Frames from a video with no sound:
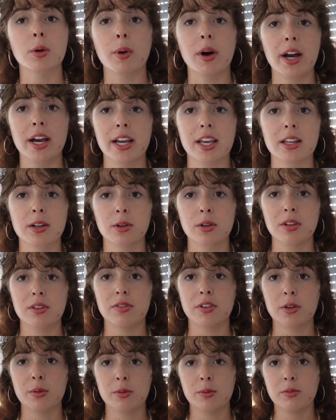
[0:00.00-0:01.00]
why I can only
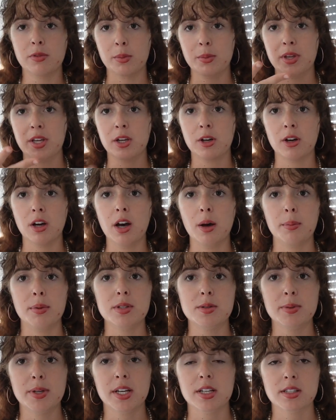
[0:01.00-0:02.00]
film from here up.
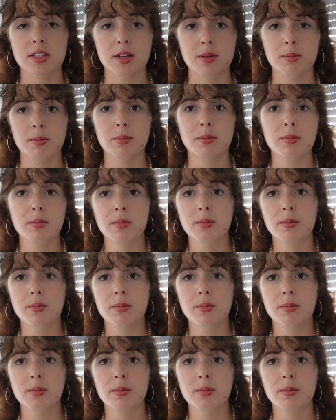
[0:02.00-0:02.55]
It's because I'm...